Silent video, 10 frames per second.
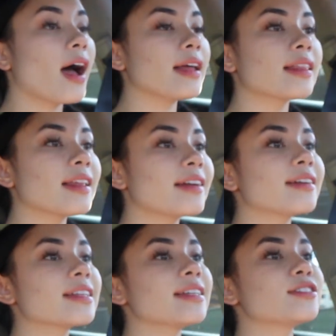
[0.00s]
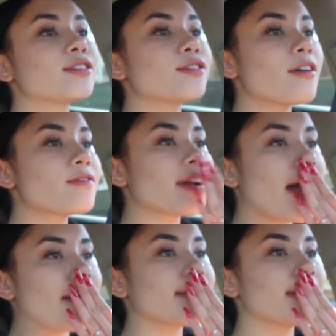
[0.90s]
I literally just drove for an
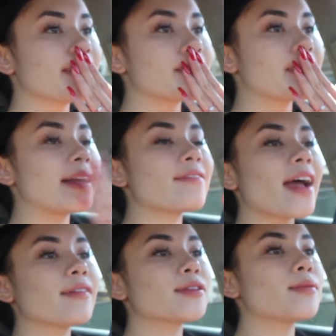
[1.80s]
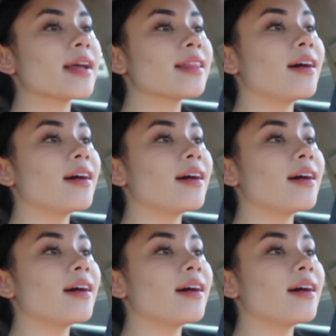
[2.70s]
hour, and if I have to wait